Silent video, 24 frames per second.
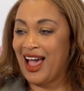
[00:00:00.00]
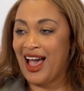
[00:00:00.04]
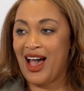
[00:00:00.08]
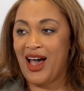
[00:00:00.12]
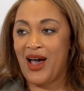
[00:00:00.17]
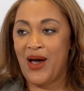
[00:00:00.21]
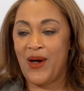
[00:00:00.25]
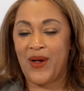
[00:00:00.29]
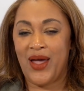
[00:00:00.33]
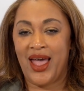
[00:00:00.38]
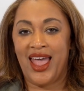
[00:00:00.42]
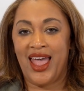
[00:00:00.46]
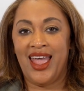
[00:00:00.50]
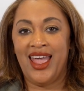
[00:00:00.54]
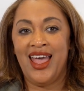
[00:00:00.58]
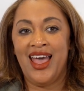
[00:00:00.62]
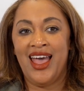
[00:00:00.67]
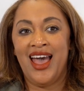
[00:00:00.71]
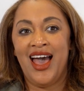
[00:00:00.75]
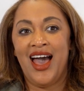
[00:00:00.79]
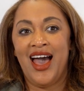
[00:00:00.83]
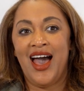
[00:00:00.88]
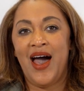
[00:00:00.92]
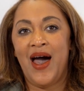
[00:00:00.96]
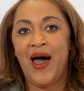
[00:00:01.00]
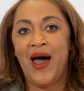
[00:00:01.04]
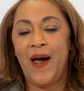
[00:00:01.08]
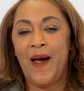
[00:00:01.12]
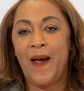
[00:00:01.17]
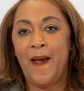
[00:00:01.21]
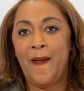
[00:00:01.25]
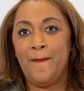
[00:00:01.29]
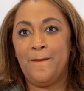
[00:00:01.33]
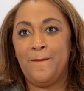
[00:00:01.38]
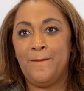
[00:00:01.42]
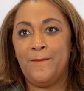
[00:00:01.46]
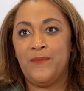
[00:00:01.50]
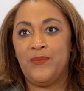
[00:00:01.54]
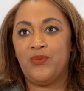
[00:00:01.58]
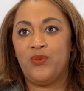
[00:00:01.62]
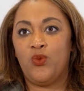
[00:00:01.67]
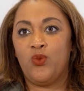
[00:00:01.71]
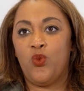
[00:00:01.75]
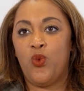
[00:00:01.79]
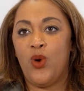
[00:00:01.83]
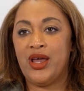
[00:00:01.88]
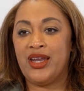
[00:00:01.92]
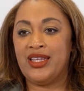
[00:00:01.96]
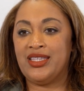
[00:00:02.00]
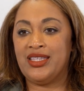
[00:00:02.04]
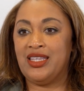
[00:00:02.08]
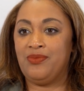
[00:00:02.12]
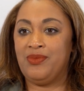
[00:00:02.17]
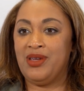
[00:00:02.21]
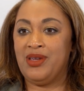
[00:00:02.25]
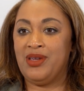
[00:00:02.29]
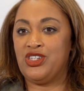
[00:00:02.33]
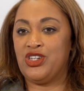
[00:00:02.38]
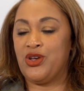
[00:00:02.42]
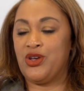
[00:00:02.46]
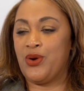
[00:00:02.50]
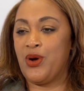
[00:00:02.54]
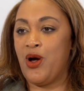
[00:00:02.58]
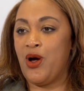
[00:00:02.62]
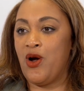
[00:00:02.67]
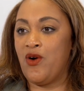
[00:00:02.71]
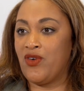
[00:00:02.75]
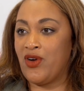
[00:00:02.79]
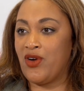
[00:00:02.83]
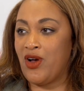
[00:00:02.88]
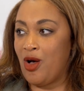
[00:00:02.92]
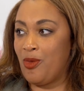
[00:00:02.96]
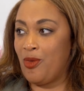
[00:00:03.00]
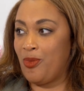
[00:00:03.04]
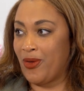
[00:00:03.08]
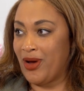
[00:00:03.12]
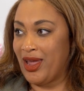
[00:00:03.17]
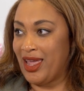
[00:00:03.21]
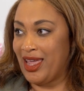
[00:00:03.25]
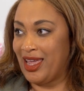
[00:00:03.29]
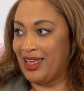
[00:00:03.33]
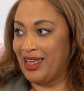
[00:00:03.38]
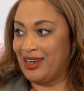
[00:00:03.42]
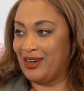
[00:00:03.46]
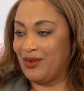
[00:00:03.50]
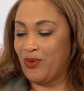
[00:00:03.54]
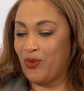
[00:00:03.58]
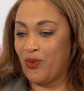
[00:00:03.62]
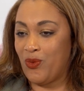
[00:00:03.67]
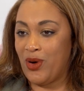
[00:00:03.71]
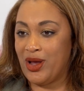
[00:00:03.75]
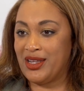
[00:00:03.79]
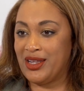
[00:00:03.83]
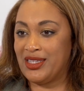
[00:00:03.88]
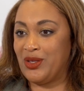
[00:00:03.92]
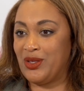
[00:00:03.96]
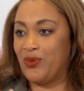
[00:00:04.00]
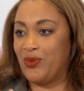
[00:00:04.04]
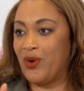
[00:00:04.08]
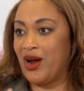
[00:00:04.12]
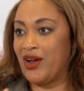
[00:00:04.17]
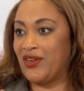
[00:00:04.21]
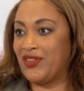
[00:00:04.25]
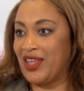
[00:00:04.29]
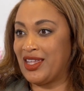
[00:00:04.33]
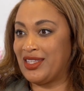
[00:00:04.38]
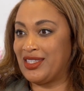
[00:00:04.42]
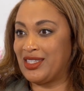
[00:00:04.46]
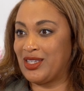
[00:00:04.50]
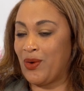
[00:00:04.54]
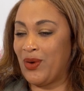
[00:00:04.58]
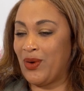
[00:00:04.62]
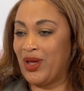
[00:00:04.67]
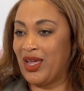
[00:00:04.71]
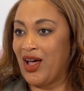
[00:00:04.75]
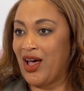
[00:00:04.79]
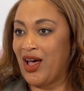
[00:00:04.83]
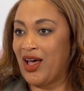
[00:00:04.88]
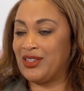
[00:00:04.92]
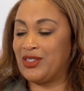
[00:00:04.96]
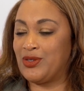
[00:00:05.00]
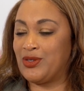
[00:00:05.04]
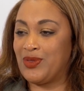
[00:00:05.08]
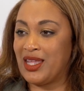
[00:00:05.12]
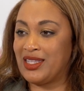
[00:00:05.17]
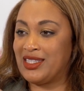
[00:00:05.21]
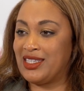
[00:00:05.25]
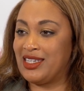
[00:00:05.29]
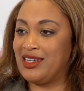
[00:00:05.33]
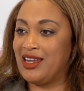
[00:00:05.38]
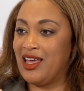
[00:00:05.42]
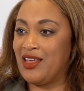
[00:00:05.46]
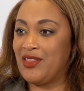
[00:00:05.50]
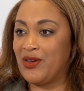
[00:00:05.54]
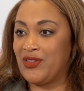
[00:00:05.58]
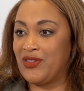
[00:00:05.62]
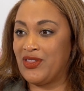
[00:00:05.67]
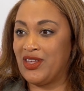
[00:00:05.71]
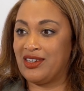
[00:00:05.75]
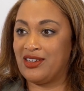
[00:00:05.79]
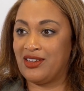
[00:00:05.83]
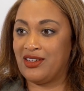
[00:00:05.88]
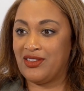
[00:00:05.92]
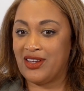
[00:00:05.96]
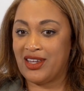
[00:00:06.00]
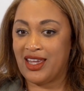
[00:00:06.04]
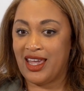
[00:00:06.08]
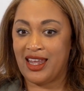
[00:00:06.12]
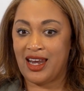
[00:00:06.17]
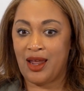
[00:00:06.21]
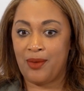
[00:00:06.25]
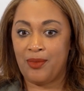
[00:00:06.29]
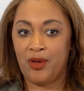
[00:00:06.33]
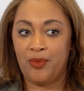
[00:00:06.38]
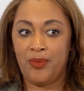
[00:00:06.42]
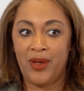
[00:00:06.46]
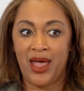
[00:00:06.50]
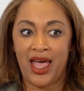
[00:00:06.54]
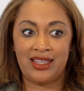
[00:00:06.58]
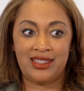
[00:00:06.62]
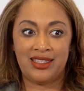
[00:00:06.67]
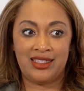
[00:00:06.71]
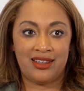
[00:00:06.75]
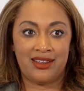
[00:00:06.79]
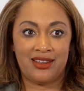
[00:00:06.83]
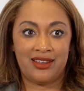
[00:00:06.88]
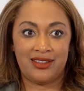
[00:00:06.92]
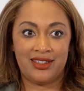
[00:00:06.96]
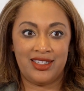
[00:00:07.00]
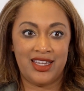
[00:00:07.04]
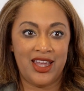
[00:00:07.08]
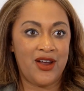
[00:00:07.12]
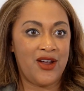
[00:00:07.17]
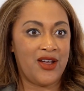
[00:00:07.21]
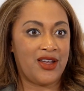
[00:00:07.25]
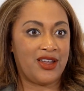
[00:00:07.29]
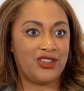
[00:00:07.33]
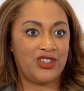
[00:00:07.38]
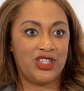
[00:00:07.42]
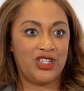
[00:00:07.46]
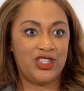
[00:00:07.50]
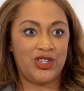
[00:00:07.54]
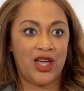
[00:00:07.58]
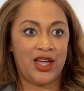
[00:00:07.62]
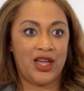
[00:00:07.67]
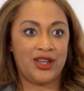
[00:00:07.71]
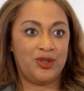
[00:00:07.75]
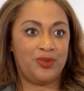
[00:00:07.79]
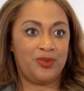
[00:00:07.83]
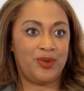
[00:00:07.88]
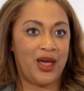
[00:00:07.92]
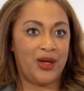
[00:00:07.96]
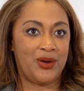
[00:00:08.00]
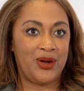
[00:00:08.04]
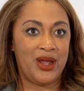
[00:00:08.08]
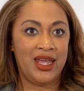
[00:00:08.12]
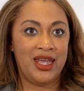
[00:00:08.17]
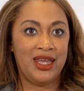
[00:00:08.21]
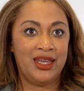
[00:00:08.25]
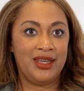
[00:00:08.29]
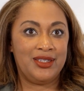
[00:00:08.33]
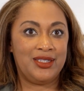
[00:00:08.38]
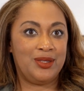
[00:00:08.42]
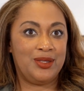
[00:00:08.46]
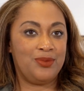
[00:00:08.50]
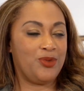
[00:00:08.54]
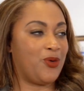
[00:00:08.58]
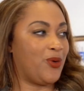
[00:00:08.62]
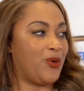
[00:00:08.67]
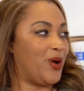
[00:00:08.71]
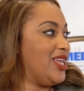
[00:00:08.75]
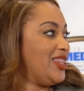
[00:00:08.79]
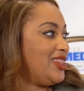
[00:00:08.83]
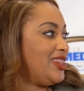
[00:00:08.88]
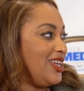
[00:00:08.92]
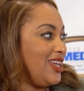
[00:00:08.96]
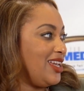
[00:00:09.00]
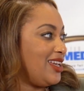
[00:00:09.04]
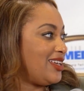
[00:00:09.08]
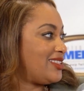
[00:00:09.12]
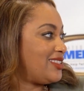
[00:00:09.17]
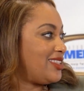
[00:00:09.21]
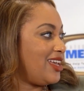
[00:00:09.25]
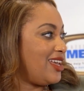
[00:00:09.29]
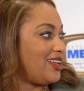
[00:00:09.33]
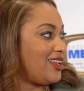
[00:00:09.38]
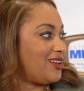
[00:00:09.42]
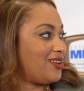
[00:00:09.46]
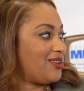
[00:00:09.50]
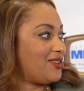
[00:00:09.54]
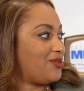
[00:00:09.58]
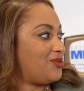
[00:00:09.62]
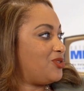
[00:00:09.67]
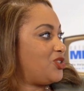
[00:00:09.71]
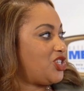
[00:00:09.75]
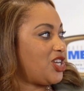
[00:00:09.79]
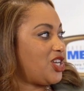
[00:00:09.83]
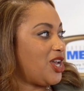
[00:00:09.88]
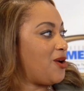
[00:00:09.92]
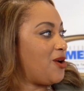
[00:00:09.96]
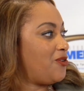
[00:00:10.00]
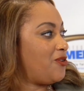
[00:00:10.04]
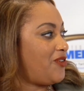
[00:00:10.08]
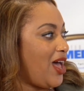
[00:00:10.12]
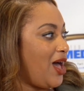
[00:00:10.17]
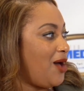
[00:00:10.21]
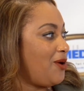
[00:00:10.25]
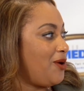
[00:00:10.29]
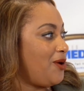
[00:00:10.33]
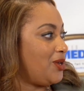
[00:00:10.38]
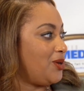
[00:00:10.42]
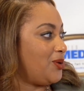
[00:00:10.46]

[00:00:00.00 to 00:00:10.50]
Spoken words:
Okay. What does it mean to your overall brand? What is the work that's going on? So that's another thing to look at. I'm going to pass to Terra because she talked about some great things like shared values.